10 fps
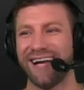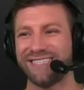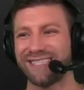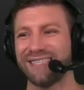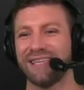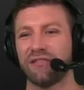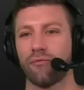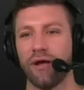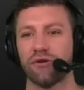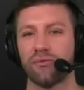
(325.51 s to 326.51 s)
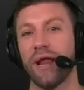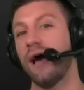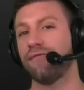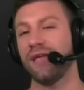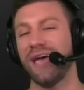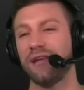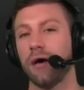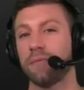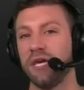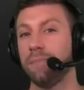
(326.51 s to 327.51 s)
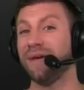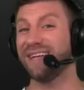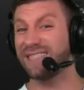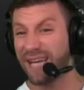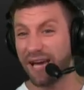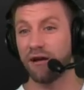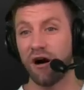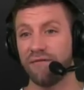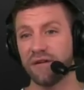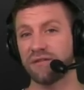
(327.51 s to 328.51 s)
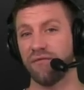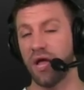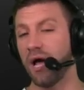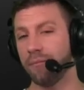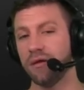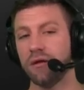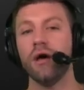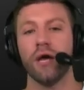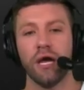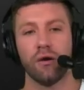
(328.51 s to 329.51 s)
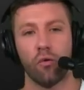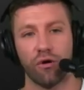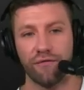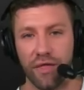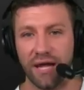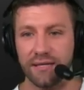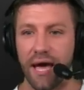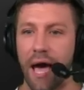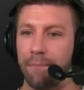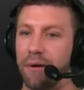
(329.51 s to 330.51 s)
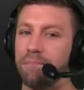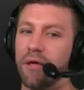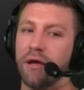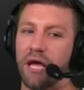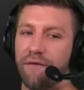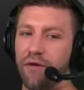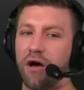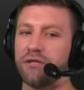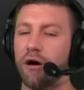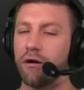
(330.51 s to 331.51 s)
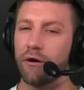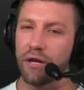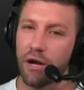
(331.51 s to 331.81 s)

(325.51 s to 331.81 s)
I just think that the Raiders would have to end up keeping 10 offensive linemen in order for that to happen. Now, if y'all don't already